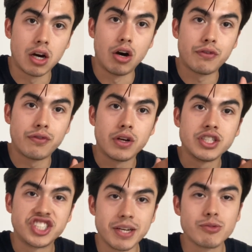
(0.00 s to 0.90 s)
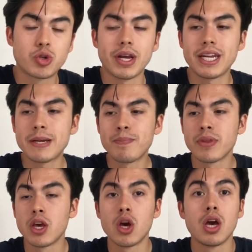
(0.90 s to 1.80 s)
of gym training.
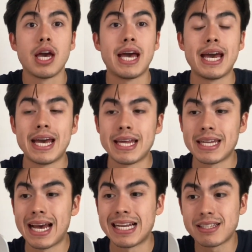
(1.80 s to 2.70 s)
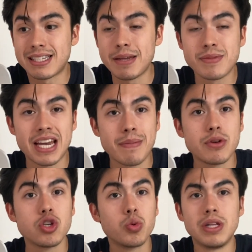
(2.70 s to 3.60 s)
And at the same time,
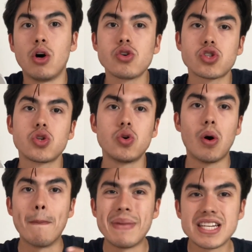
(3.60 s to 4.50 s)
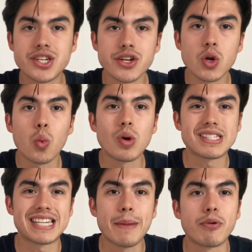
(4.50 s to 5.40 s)
you will also mention what
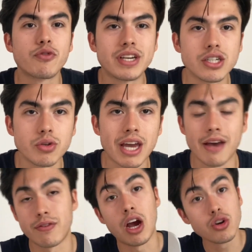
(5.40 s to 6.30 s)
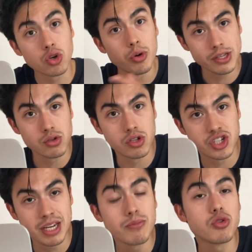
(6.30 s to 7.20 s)
type of gear do you have. Are you going to the
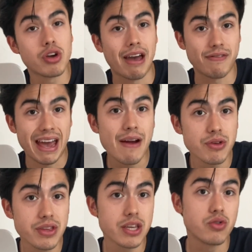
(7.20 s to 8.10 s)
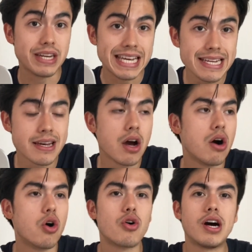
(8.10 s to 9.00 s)
gym? Do you have everything you need,
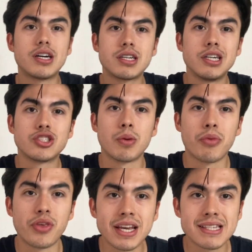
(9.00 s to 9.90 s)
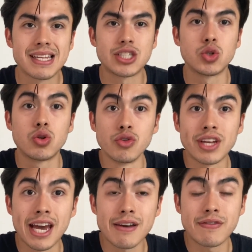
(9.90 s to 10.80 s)
or are some things that you don't
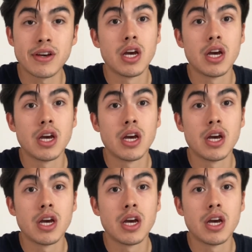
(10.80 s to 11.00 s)
have,